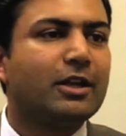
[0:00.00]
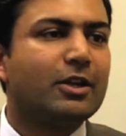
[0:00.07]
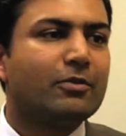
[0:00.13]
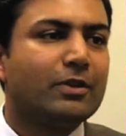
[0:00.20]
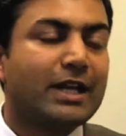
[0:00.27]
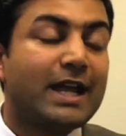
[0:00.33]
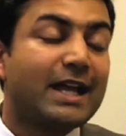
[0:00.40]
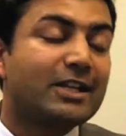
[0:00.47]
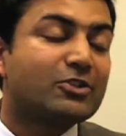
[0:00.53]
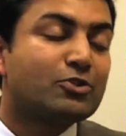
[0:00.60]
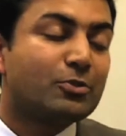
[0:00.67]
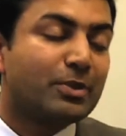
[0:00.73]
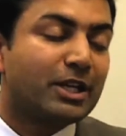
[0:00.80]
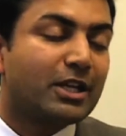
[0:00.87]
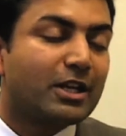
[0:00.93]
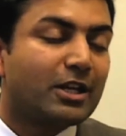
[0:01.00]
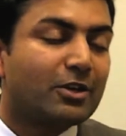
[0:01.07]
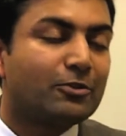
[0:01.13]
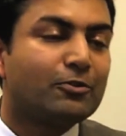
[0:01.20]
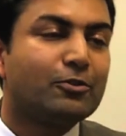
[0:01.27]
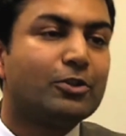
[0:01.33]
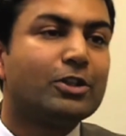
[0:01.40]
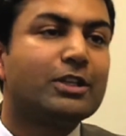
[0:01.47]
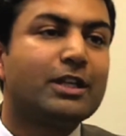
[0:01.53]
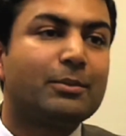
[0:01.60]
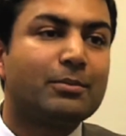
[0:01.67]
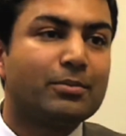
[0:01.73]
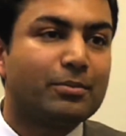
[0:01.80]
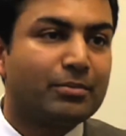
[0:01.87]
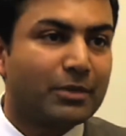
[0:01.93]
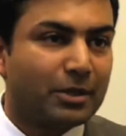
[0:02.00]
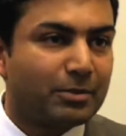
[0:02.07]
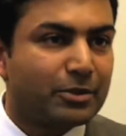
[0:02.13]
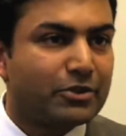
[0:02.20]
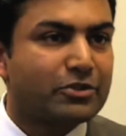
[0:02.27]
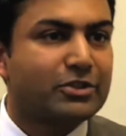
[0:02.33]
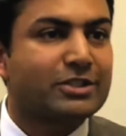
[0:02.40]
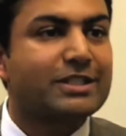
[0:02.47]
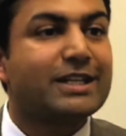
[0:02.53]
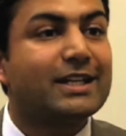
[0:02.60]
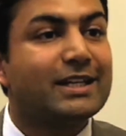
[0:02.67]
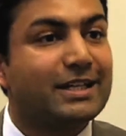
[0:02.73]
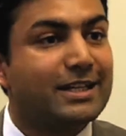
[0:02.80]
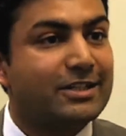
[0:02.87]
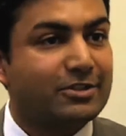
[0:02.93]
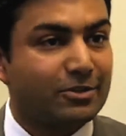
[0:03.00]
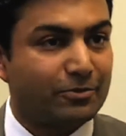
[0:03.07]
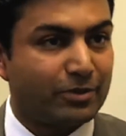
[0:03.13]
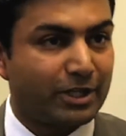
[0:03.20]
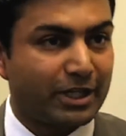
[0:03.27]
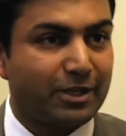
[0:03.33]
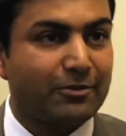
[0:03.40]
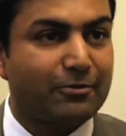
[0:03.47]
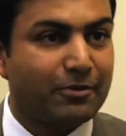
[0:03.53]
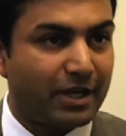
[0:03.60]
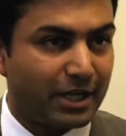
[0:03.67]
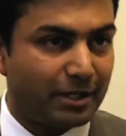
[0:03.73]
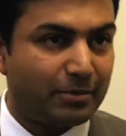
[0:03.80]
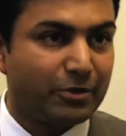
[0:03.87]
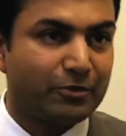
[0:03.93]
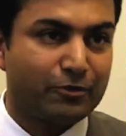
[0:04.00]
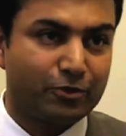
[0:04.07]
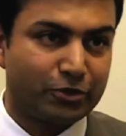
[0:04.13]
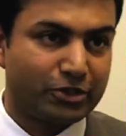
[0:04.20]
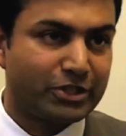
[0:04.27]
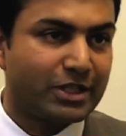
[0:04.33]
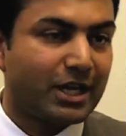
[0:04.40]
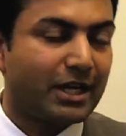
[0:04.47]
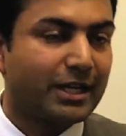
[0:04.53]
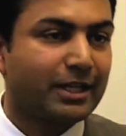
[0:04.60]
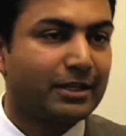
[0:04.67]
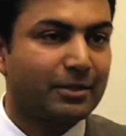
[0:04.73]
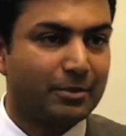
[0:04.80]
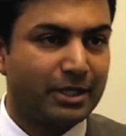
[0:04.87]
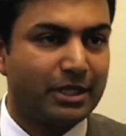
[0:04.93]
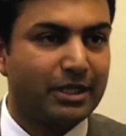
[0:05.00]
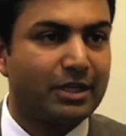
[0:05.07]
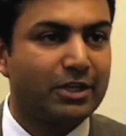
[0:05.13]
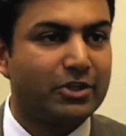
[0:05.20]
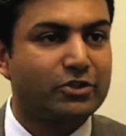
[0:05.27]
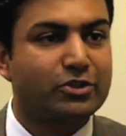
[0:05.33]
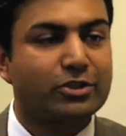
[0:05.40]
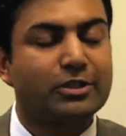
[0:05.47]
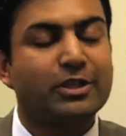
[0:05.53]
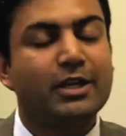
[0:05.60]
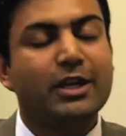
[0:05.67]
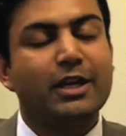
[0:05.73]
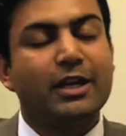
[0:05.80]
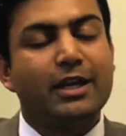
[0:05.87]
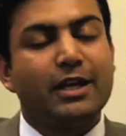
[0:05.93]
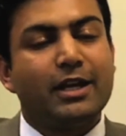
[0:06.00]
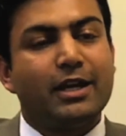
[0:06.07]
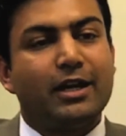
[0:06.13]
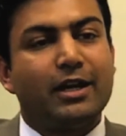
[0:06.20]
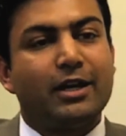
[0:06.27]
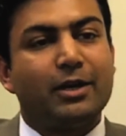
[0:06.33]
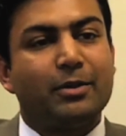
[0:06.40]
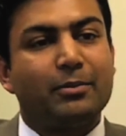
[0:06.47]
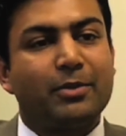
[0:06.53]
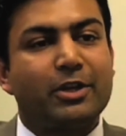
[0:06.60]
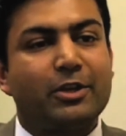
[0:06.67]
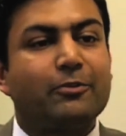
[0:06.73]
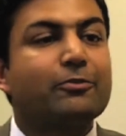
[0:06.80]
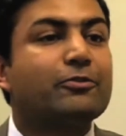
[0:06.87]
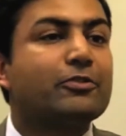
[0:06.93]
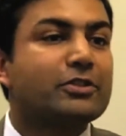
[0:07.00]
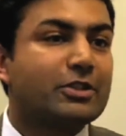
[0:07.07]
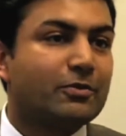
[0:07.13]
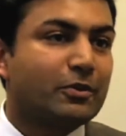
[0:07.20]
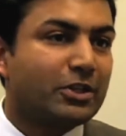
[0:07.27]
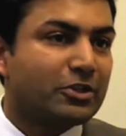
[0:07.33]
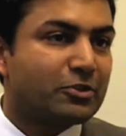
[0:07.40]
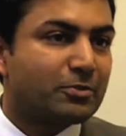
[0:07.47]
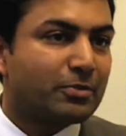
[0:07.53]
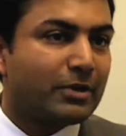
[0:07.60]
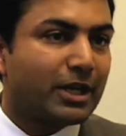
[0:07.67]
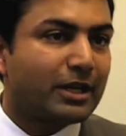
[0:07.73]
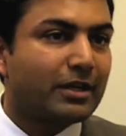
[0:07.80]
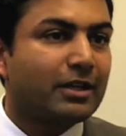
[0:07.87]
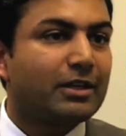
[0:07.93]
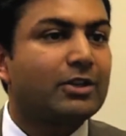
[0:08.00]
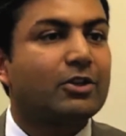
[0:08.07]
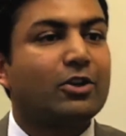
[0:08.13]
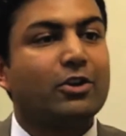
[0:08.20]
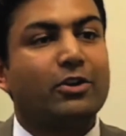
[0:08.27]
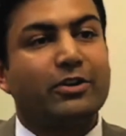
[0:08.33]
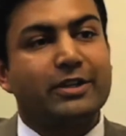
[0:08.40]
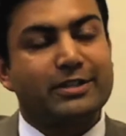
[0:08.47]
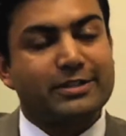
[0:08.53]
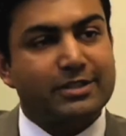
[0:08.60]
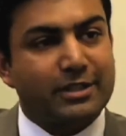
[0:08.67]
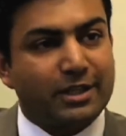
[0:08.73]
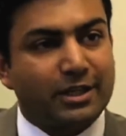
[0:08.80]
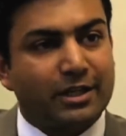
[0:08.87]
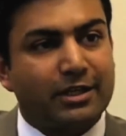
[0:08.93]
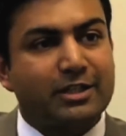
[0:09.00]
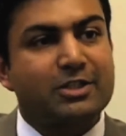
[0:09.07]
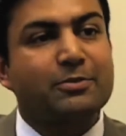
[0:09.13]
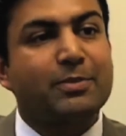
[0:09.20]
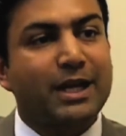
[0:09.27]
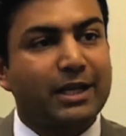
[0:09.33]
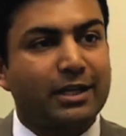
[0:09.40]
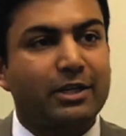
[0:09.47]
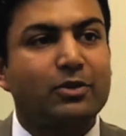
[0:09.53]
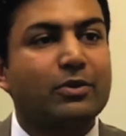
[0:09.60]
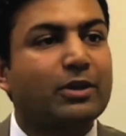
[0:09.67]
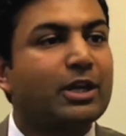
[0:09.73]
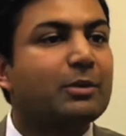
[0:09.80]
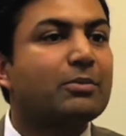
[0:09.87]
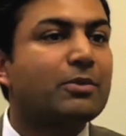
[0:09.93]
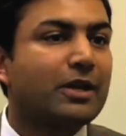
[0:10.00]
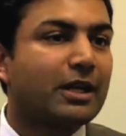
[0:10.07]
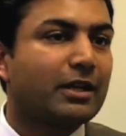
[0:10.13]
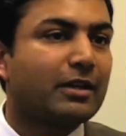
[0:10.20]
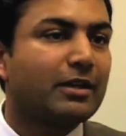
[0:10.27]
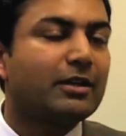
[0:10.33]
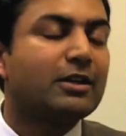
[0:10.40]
one has to be careful that a person's kidneys are working fine before starting the medication. If someone is pregnant or is expecting to get pregnant,